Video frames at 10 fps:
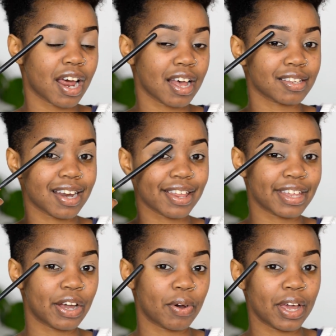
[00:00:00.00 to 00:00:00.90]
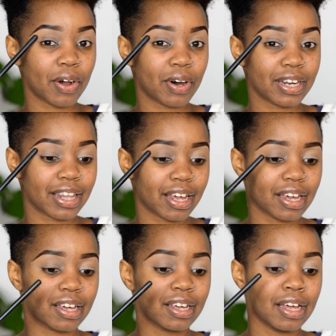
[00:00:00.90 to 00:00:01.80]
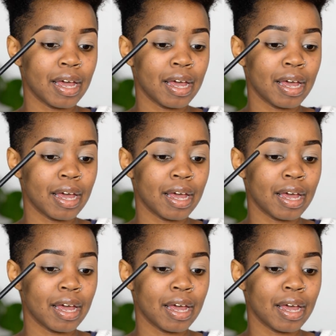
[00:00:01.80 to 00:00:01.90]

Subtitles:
has nothing going on there,